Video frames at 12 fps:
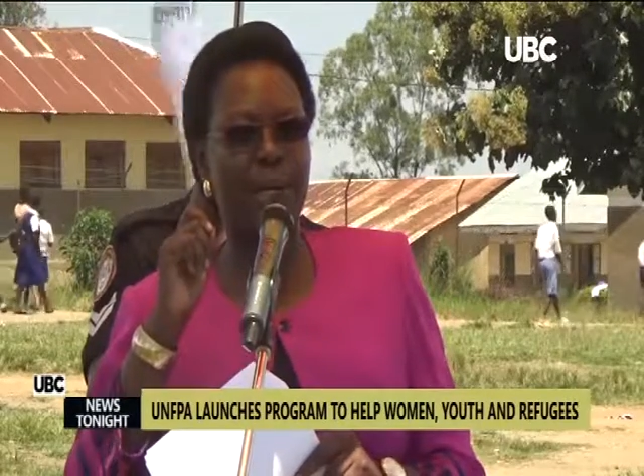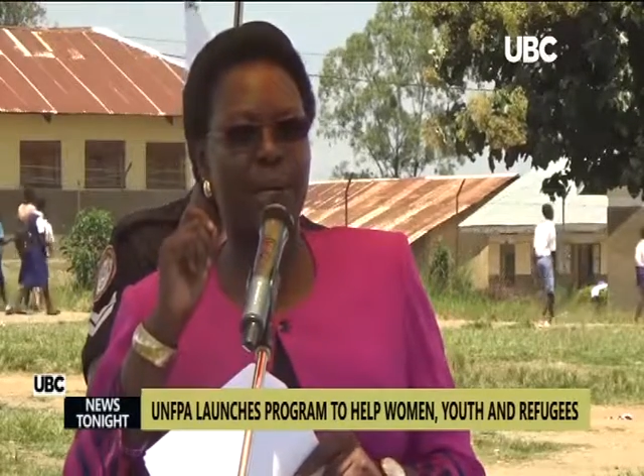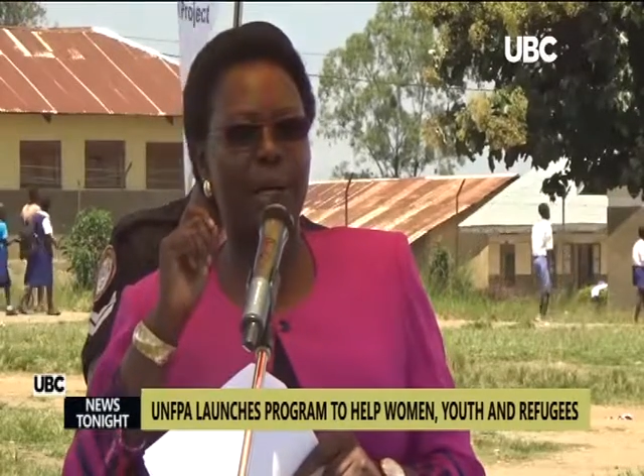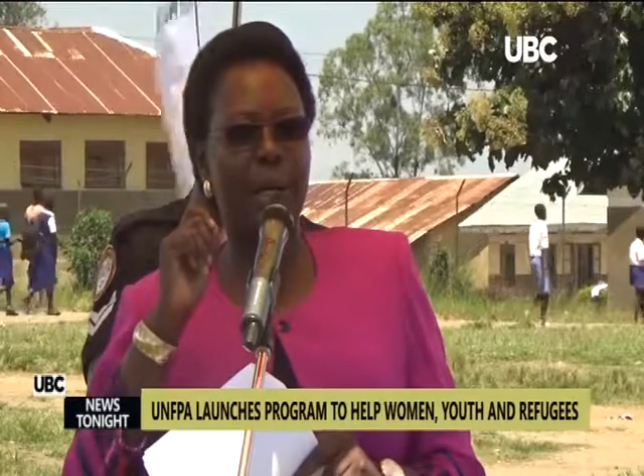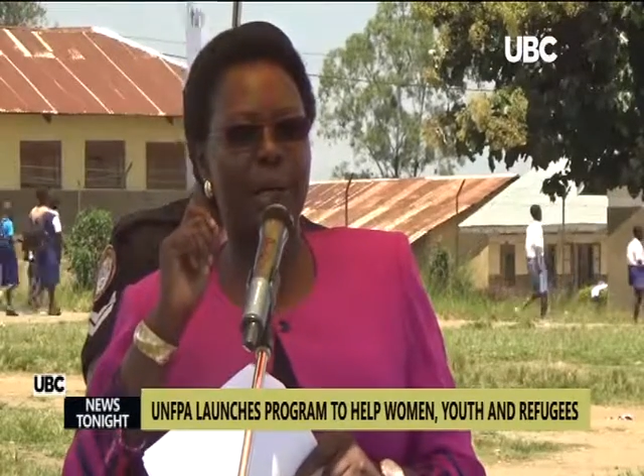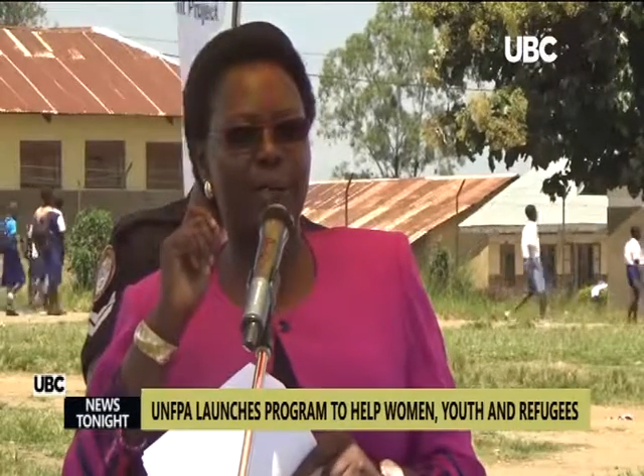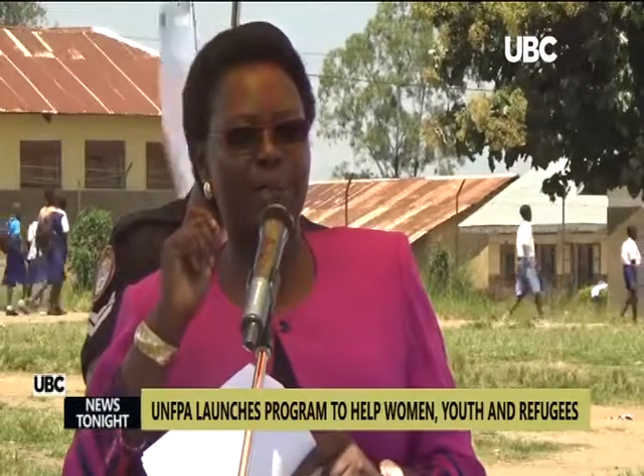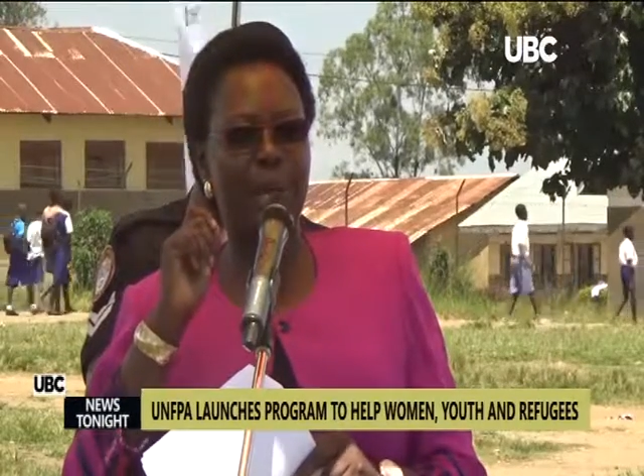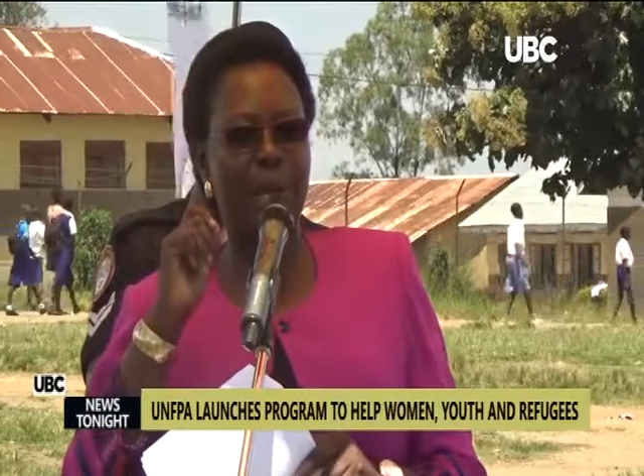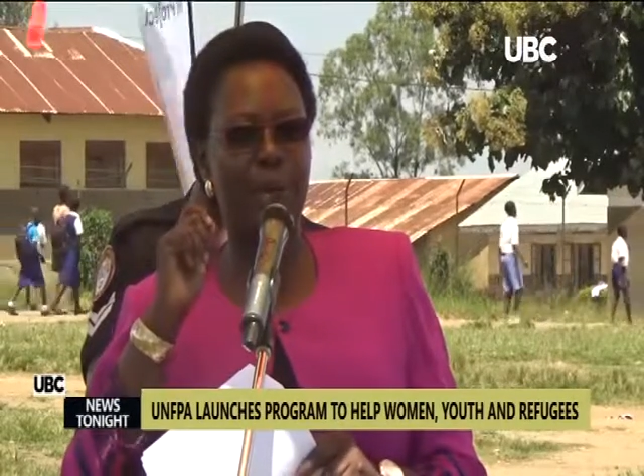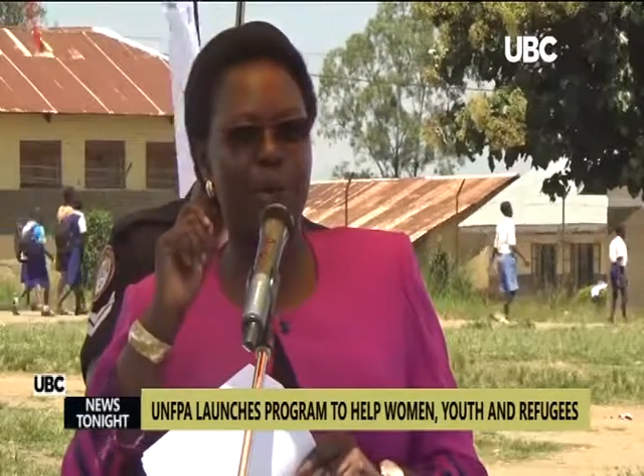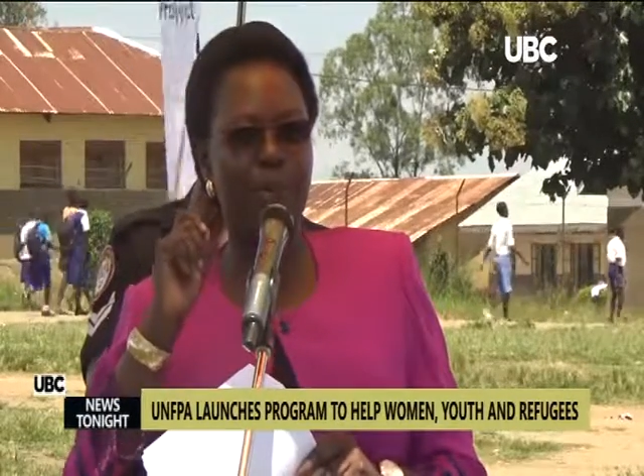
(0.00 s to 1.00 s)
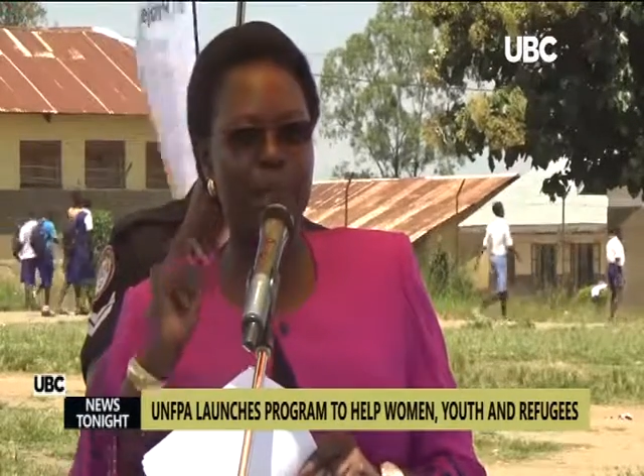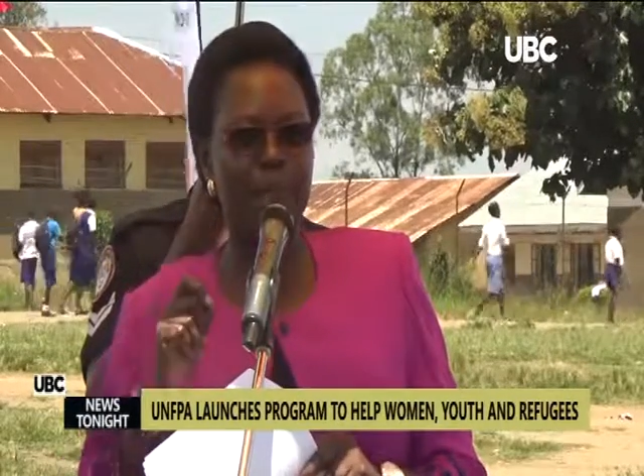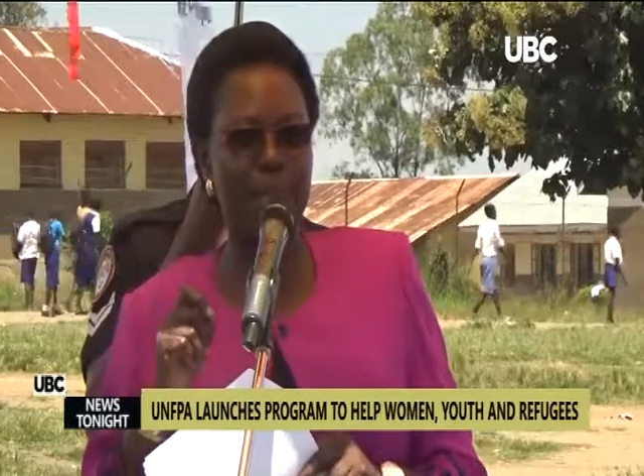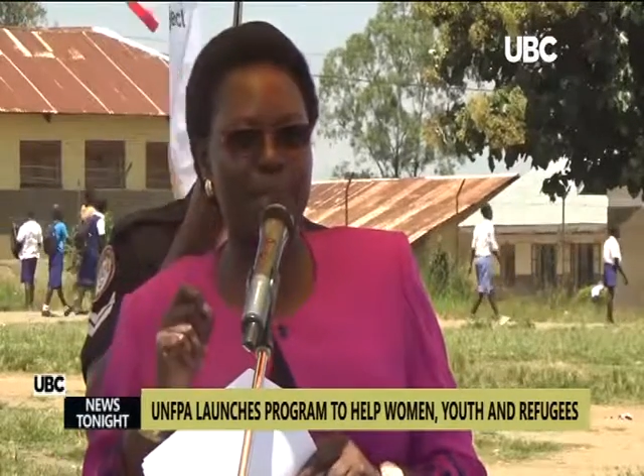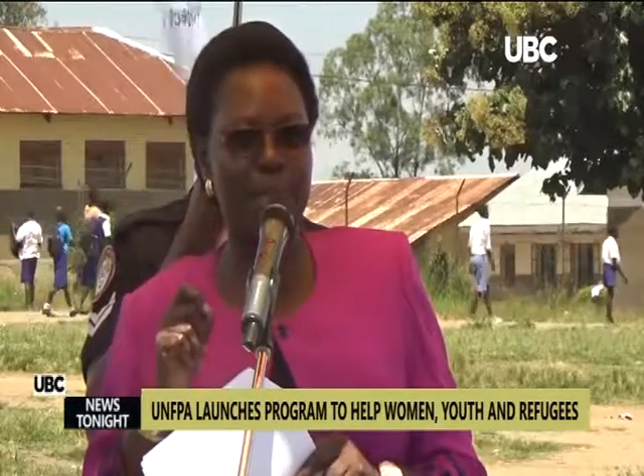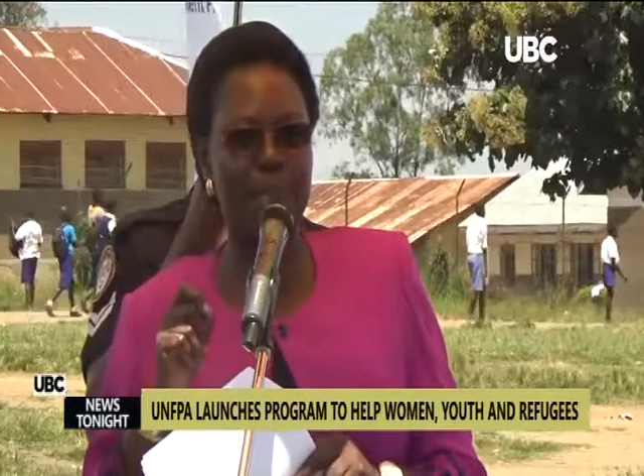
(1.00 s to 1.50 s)
uh after our
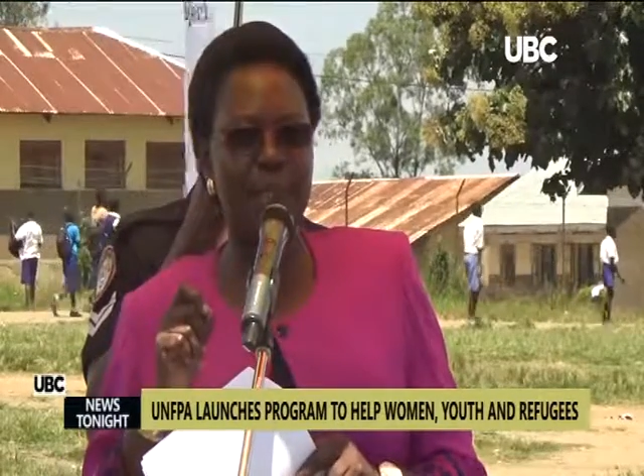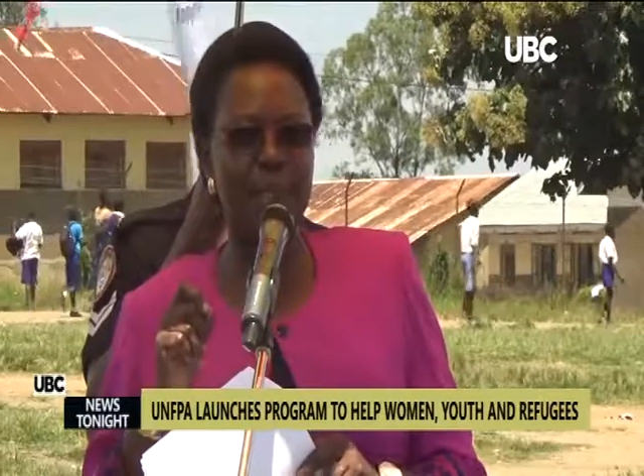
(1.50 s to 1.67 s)
families